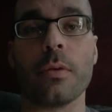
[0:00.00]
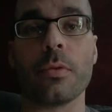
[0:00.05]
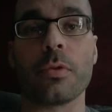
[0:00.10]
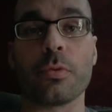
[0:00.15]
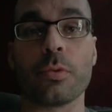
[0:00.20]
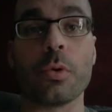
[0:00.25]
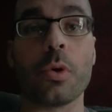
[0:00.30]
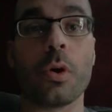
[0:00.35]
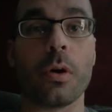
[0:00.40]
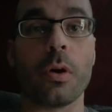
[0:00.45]

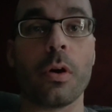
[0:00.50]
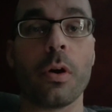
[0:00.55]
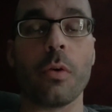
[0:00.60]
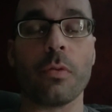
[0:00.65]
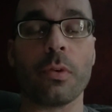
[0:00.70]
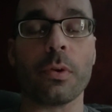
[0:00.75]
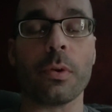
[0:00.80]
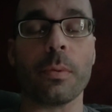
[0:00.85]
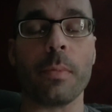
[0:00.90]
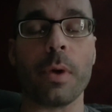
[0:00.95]
through
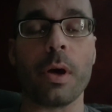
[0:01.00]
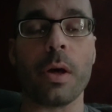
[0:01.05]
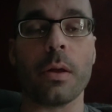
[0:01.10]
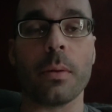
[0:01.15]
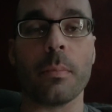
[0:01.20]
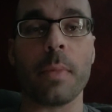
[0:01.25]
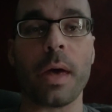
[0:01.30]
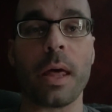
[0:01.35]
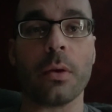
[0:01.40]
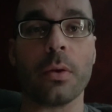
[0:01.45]
over an
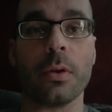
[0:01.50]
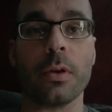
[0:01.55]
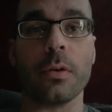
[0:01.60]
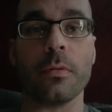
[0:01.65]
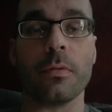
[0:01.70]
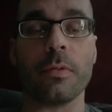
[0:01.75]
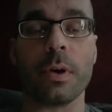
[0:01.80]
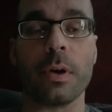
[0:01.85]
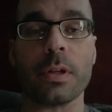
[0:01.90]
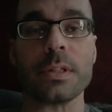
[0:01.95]
amount
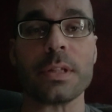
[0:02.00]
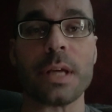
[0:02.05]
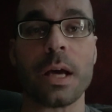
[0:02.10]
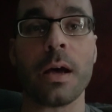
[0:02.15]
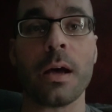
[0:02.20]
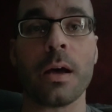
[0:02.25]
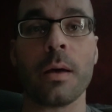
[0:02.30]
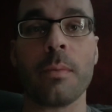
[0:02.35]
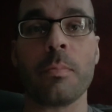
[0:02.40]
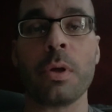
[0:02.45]
of
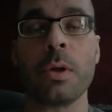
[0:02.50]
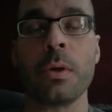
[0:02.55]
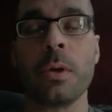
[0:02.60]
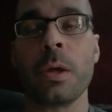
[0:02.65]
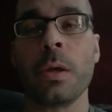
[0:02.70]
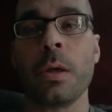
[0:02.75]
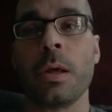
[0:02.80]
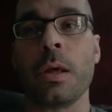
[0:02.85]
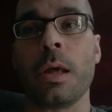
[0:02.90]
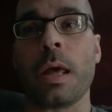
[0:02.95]
time,
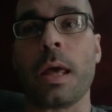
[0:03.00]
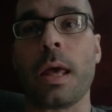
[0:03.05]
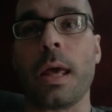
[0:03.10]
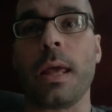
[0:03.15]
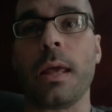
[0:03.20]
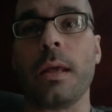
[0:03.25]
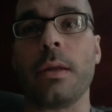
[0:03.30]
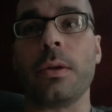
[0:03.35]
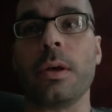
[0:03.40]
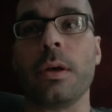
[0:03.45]

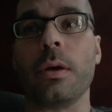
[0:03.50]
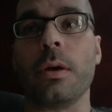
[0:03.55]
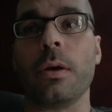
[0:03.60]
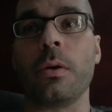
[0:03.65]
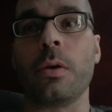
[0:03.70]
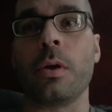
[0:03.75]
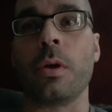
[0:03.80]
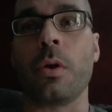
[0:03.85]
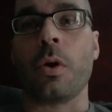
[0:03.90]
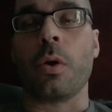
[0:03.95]
and
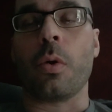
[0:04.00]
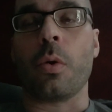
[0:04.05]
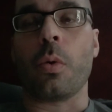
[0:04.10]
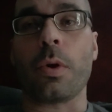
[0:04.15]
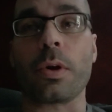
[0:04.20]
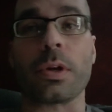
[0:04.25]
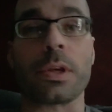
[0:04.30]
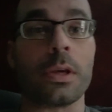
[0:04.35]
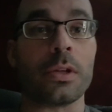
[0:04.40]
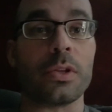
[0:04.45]

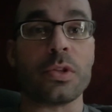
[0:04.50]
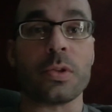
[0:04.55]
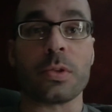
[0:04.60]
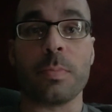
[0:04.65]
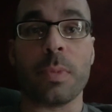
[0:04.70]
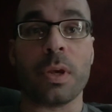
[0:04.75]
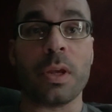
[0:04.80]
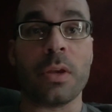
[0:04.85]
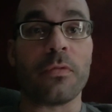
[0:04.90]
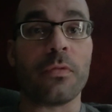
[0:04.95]
or it can
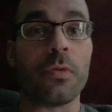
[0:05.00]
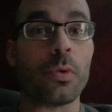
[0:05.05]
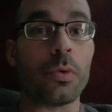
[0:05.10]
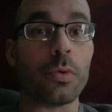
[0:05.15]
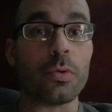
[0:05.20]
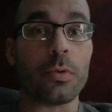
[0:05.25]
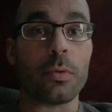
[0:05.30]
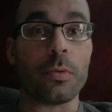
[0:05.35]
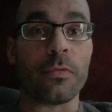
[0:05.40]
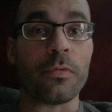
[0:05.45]
just be
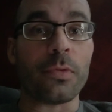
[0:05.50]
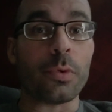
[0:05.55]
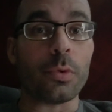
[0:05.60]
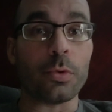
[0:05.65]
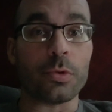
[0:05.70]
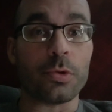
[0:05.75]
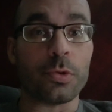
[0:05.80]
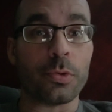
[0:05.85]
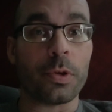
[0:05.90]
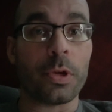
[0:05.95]

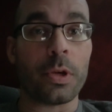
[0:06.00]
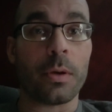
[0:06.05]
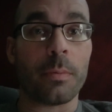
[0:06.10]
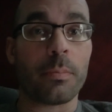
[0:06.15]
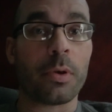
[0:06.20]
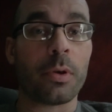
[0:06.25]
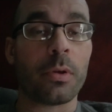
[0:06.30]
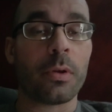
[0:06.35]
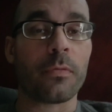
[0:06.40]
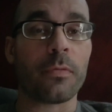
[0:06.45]
full
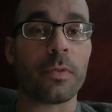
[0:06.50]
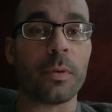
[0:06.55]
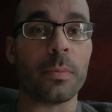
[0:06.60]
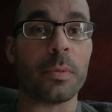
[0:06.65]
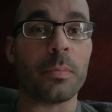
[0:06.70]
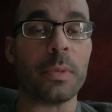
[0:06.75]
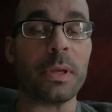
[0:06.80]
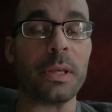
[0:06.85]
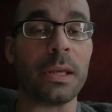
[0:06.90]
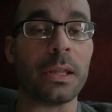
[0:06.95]
drip from the
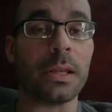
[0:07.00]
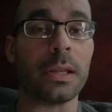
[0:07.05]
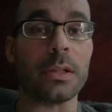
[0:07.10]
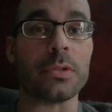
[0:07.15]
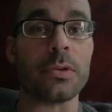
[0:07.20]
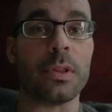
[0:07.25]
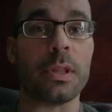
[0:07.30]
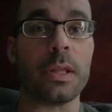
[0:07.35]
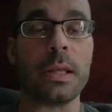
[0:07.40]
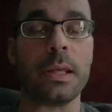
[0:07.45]
beginning
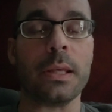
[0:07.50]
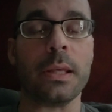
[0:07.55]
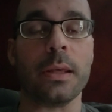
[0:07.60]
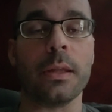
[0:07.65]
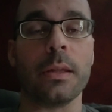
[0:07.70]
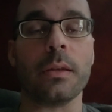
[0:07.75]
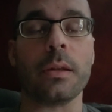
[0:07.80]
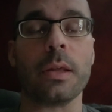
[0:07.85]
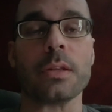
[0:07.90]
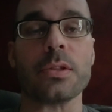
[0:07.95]
to the
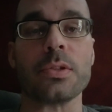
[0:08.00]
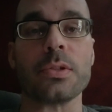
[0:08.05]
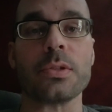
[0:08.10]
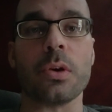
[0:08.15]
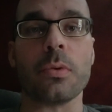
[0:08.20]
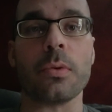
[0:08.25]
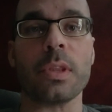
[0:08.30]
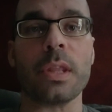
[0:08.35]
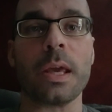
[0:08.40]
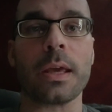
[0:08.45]
end. And
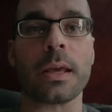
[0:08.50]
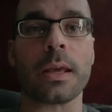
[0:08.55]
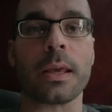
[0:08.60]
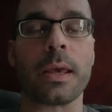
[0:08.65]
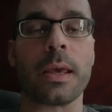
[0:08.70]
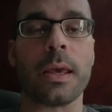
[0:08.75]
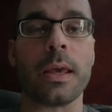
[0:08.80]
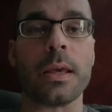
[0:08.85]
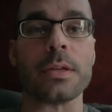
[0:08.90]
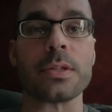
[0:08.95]
so in that
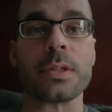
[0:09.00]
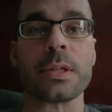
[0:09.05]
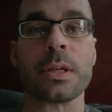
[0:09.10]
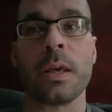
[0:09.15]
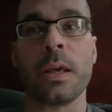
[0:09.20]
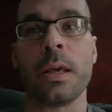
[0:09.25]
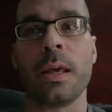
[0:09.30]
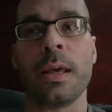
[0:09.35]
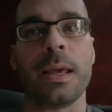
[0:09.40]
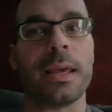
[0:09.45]
case,
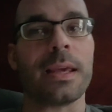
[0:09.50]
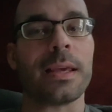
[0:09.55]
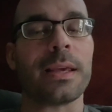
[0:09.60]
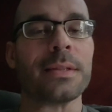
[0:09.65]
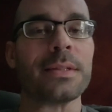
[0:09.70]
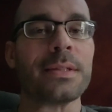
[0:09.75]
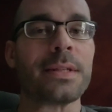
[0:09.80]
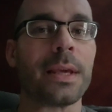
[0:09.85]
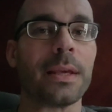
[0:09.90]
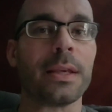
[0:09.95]
it
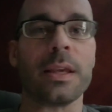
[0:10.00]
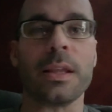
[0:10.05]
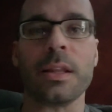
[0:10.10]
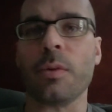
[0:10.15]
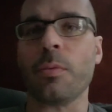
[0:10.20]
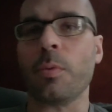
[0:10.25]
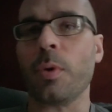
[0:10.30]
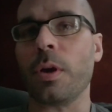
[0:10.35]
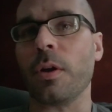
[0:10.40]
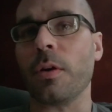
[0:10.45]
can take
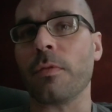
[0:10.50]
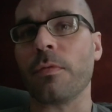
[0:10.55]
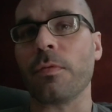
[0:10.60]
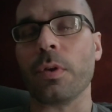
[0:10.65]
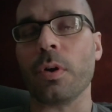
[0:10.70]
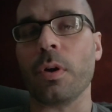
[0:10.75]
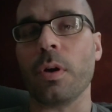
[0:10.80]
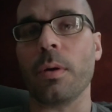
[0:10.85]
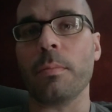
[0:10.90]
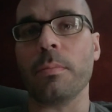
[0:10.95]
anywhere
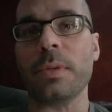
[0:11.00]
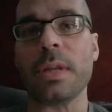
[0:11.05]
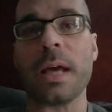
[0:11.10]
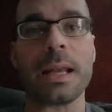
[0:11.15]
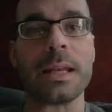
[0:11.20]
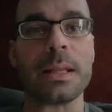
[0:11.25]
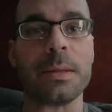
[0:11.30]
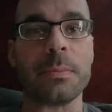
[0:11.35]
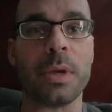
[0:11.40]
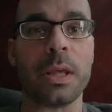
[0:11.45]
from
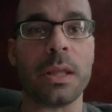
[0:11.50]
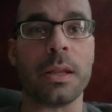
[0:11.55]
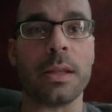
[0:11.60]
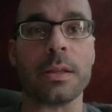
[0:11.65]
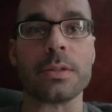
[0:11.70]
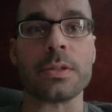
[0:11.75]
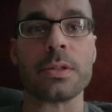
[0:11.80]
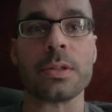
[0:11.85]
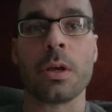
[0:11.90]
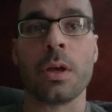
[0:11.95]
90
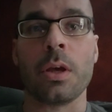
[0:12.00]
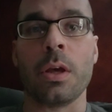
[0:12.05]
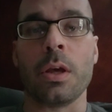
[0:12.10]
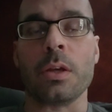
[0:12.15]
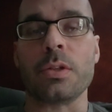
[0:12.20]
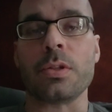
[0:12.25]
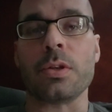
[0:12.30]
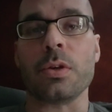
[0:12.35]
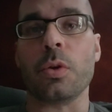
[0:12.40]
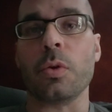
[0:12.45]
minutes
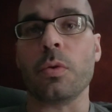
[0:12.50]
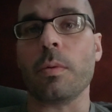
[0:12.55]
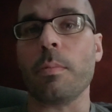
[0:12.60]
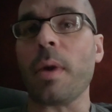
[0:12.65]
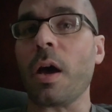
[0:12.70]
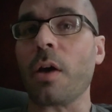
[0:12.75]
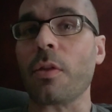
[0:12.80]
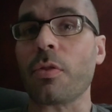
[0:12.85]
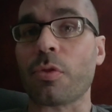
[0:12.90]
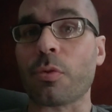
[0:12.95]
to
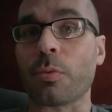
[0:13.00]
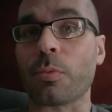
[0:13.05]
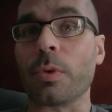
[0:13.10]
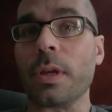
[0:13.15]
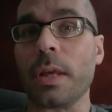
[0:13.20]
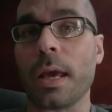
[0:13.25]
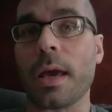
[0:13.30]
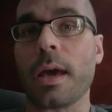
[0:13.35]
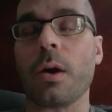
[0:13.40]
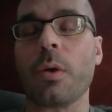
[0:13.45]
about
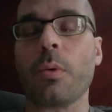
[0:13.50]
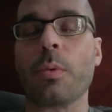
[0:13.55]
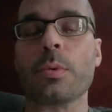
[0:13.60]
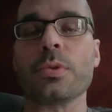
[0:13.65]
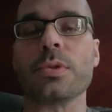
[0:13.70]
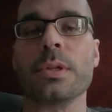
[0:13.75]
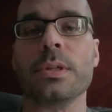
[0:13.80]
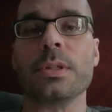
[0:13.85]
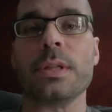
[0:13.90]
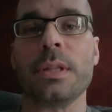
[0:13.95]
3
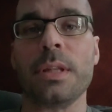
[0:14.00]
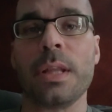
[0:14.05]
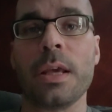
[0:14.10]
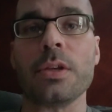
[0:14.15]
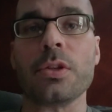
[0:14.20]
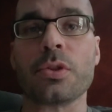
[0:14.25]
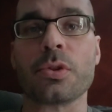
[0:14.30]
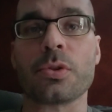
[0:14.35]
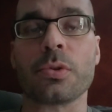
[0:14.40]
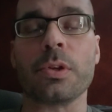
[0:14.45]
hours. And
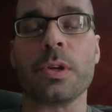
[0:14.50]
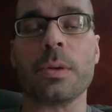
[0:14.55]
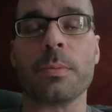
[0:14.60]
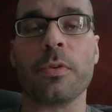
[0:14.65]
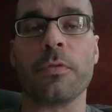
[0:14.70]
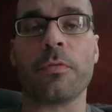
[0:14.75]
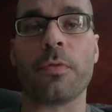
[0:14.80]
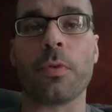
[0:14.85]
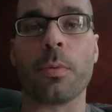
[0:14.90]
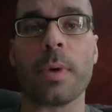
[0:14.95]
today's
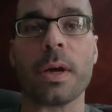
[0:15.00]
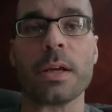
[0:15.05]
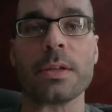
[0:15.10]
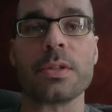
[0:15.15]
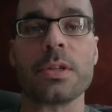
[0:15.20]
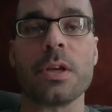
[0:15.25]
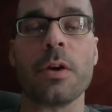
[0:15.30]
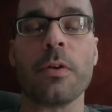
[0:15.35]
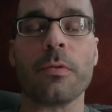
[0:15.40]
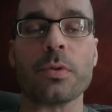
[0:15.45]
treatment for
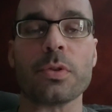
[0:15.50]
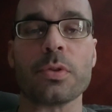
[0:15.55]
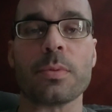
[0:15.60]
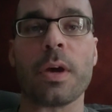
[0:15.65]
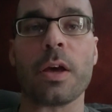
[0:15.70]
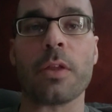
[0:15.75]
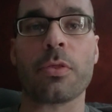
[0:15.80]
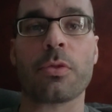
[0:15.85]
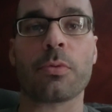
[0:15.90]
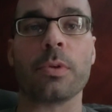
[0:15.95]
myself was
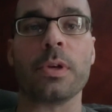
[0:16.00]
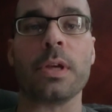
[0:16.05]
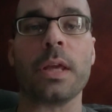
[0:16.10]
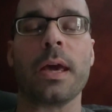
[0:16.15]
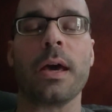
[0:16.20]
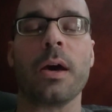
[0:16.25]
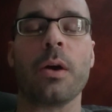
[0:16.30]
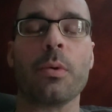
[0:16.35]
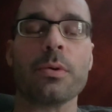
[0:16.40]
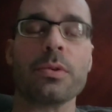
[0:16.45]
about 3
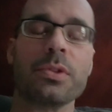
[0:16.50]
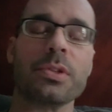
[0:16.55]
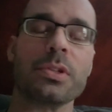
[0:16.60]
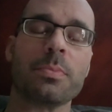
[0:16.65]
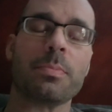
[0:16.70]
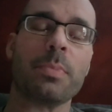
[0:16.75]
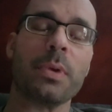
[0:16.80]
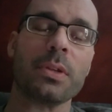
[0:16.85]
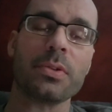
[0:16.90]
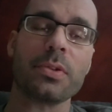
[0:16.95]
hours. It's
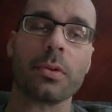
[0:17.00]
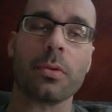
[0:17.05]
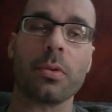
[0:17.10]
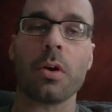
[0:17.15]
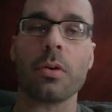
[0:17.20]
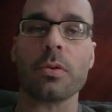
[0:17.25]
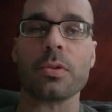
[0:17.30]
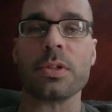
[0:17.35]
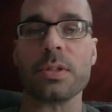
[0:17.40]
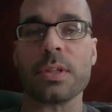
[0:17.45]
been so
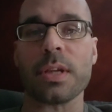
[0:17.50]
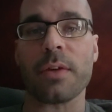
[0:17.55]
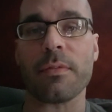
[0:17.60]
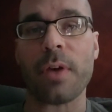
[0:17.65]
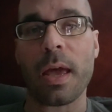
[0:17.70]
long since I've